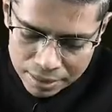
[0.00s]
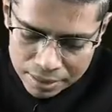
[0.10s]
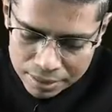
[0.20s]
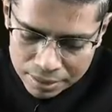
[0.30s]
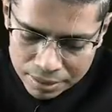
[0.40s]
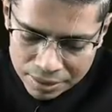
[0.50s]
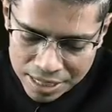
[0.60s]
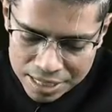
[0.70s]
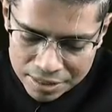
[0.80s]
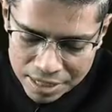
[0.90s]
the
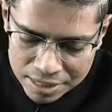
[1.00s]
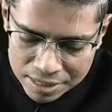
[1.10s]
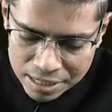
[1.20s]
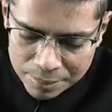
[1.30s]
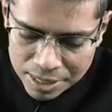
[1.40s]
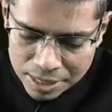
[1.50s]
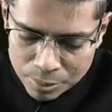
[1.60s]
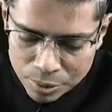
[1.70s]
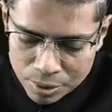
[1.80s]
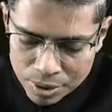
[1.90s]
range that is given
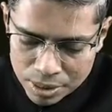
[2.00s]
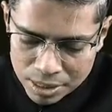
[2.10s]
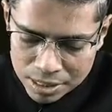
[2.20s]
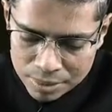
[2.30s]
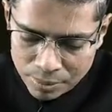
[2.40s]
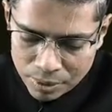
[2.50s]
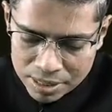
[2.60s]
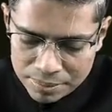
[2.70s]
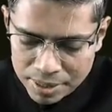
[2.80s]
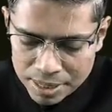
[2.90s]
in book is
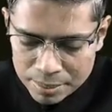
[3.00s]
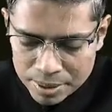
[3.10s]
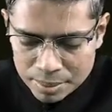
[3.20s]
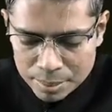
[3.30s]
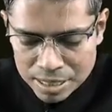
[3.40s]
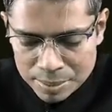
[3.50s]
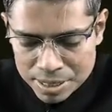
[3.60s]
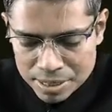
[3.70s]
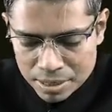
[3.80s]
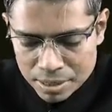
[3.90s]
45
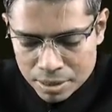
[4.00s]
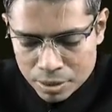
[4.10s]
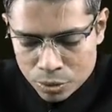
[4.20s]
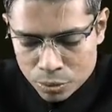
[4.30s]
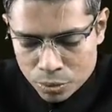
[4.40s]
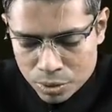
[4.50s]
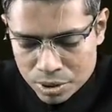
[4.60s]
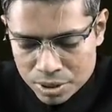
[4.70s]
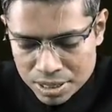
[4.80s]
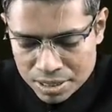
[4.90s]
millimeter to
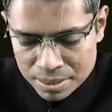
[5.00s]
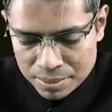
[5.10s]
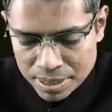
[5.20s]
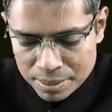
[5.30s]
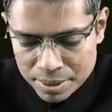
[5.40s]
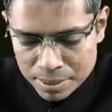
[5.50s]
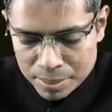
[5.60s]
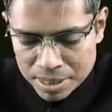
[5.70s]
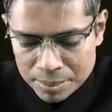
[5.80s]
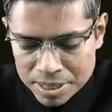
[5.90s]
65
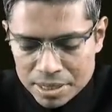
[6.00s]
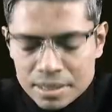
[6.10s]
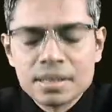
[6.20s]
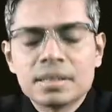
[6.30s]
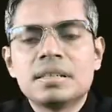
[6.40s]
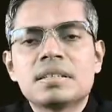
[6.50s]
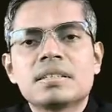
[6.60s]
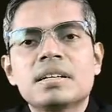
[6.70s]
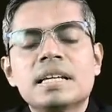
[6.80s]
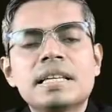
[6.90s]
millimeter. This
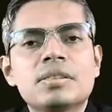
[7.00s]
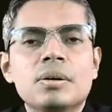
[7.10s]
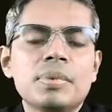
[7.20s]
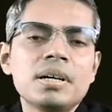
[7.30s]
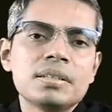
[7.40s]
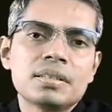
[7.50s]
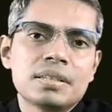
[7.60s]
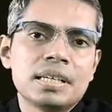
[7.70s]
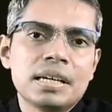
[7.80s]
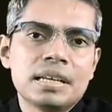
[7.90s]
is the length of a
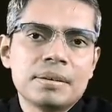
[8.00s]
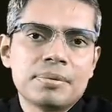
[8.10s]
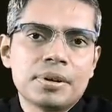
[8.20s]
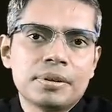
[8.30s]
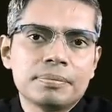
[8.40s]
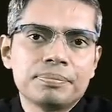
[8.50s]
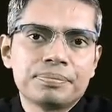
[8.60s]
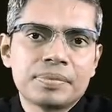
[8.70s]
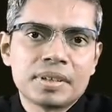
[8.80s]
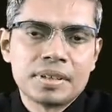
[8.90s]
single nephron,
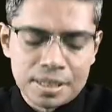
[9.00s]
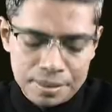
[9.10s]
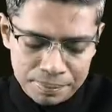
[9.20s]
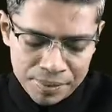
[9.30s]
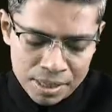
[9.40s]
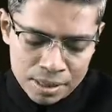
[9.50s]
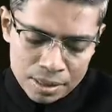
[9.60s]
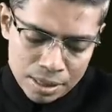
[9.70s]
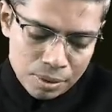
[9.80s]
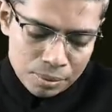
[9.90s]
right?
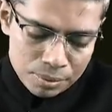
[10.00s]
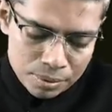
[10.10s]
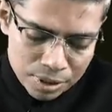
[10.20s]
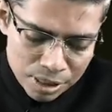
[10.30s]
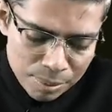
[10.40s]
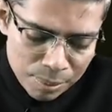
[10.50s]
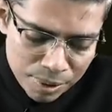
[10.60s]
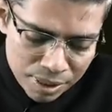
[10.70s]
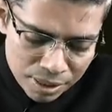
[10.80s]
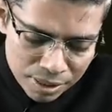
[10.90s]
Now,
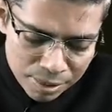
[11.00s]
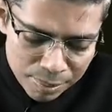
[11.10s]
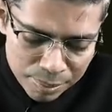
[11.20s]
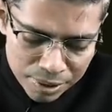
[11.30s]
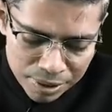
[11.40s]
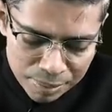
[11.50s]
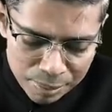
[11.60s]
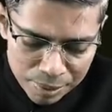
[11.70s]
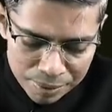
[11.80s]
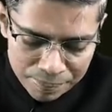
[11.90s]
remember
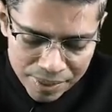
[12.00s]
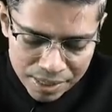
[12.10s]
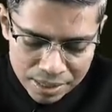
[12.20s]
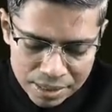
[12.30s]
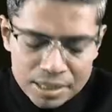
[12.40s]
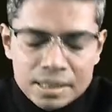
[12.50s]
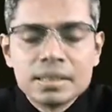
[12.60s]
that